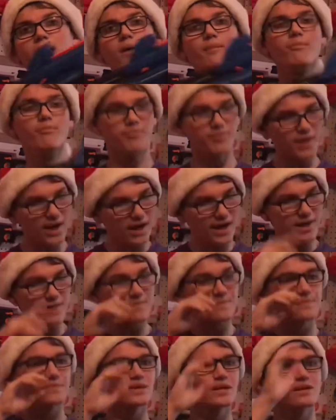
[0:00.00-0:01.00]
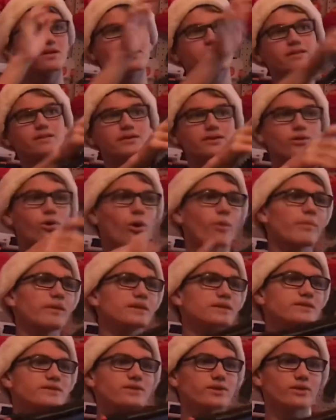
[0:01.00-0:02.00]
But the Orbit
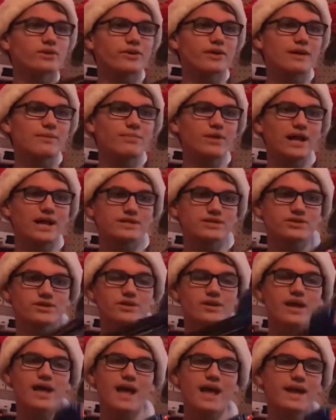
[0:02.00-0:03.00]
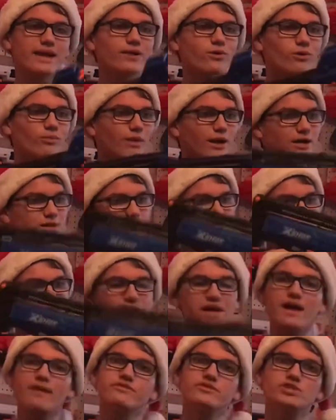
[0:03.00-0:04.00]
is still a great blaster, and it reminds me of
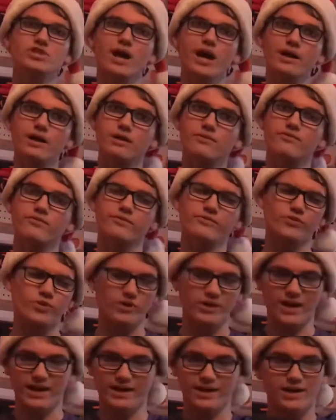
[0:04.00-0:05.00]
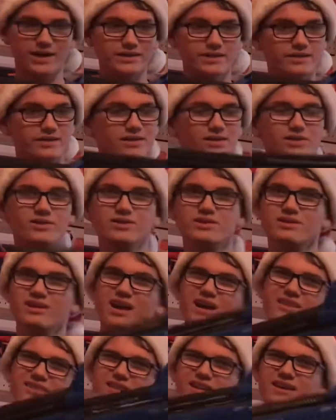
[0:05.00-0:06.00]
the heavy shotgun from Fortnite, kinda. It looks
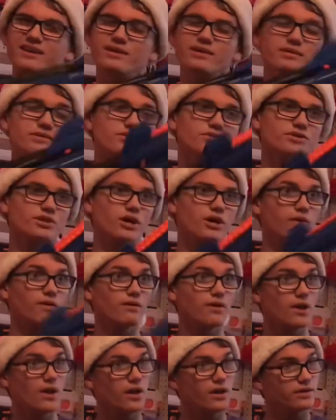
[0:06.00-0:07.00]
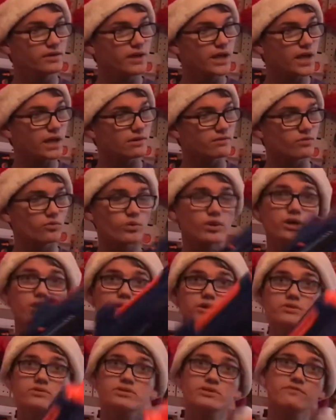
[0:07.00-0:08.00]
kinda like it, so... yeah, we're going
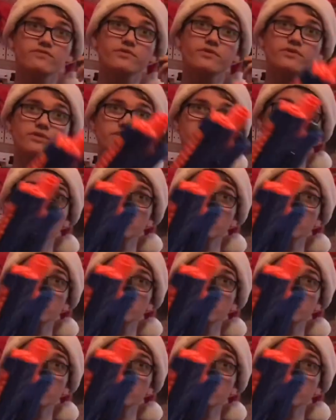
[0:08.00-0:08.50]
to use it for this gun